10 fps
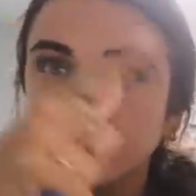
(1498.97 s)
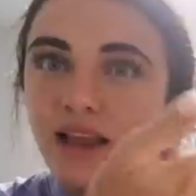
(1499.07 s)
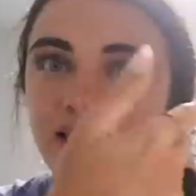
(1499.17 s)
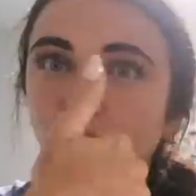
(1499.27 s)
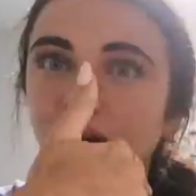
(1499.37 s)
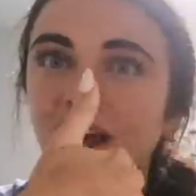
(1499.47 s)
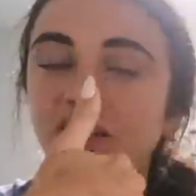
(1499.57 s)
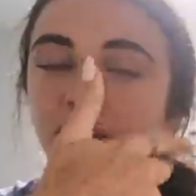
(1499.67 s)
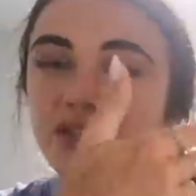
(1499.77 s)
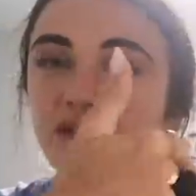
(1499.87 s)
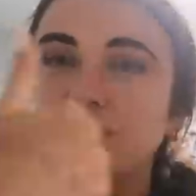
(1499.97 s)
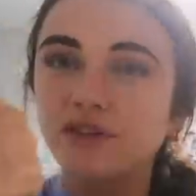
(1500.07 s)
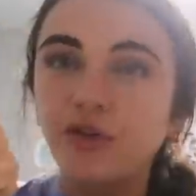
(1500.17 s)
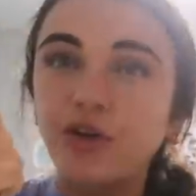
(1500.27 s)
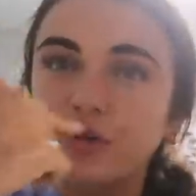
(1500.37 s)
Like, the one I thought was cute
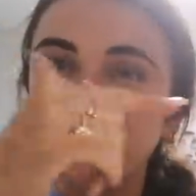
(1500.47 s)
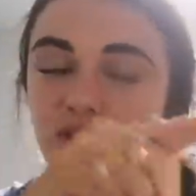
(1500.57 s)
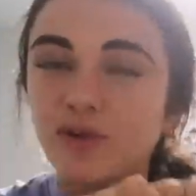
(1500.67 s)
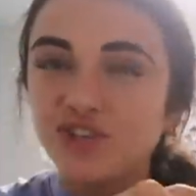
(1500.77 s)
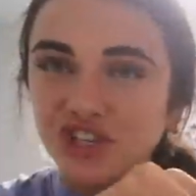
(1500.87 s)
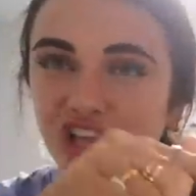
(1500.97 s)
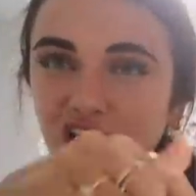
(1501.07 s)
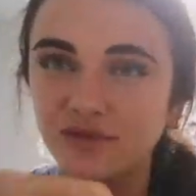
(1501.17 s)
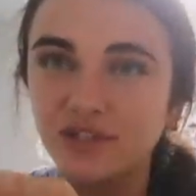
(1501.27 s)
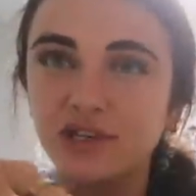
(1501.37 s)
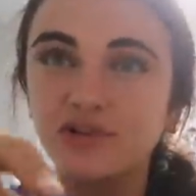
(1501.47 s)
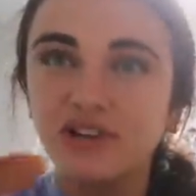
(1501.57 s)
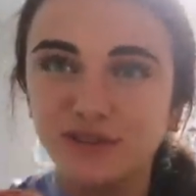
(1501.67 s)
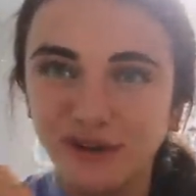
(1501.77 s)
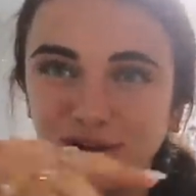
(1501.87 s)
starts flirting with me. The one she thought was cute
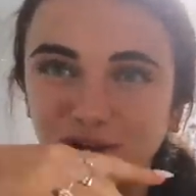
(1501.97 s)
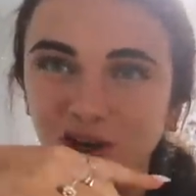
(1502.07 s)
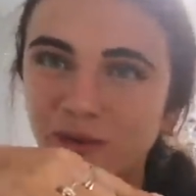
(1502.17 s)
starts flirting with her.